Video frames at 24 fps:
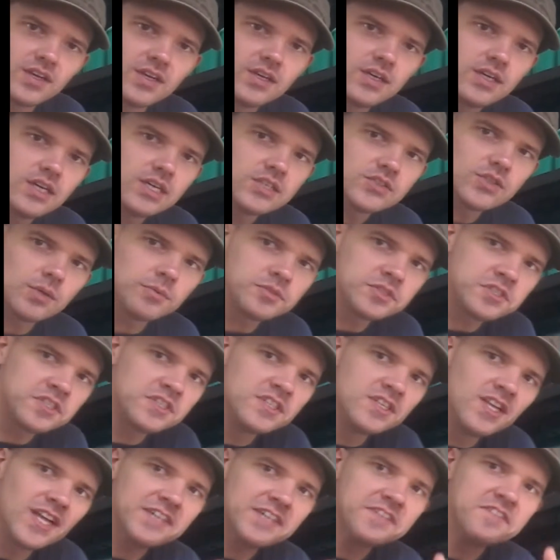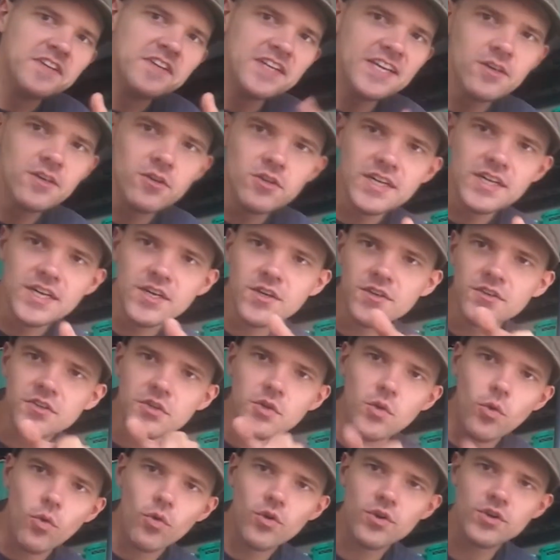so I'm just going to, like, kneel here in
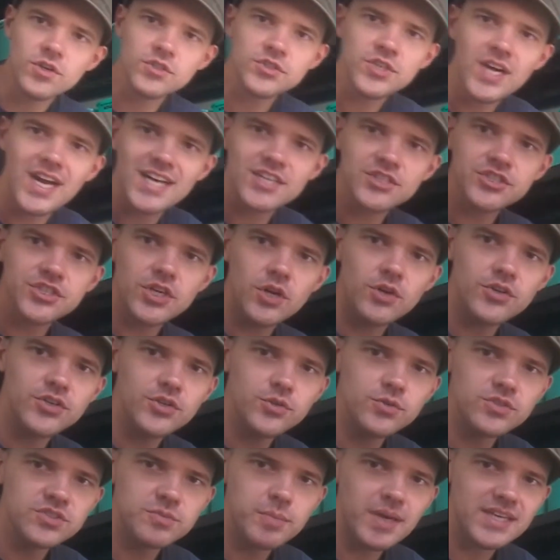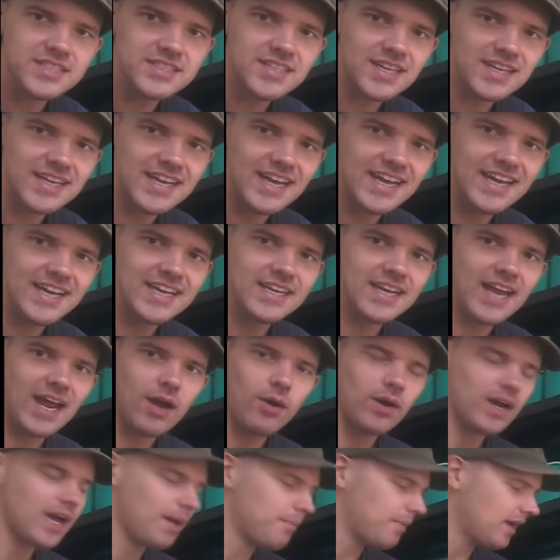the corner and try to show you as best I can
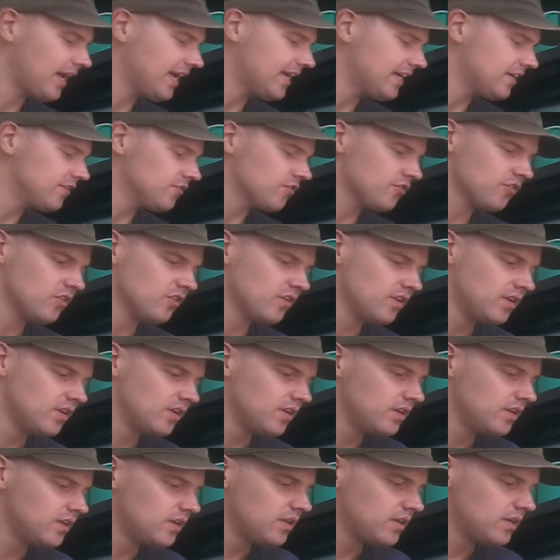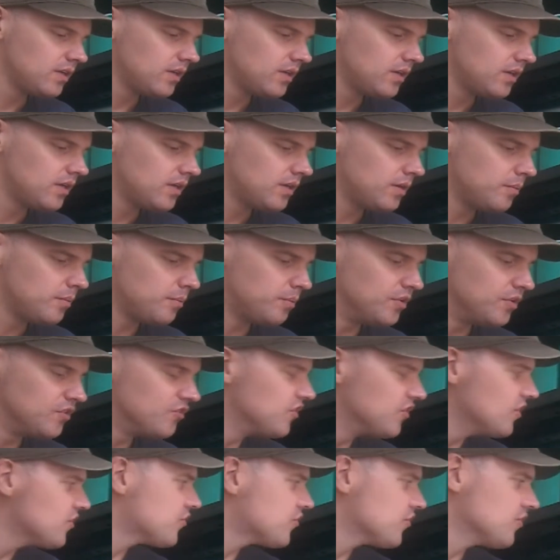how I got my hands
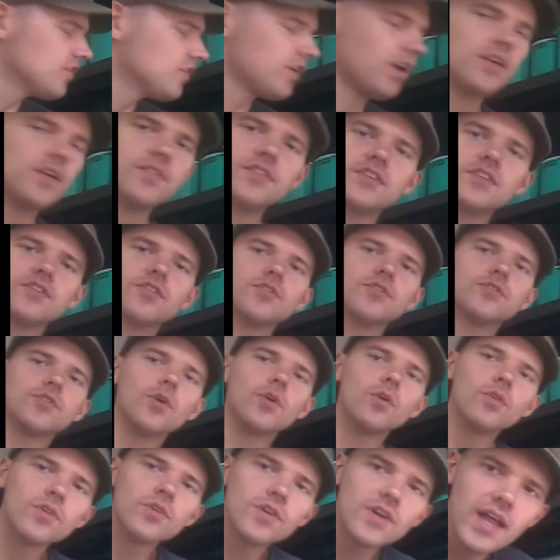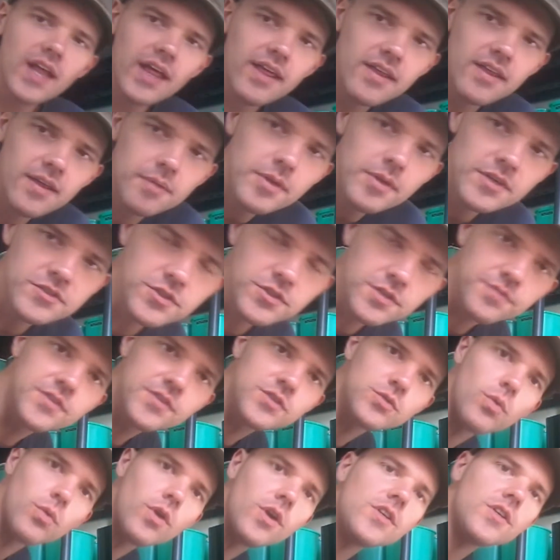positioned on this controller. And I'm not sure if
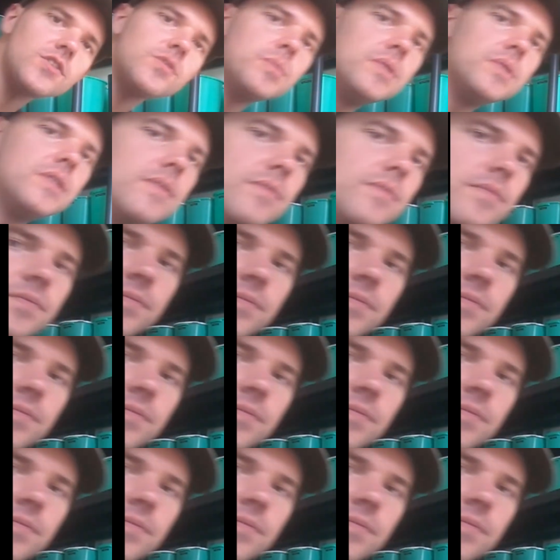this works, but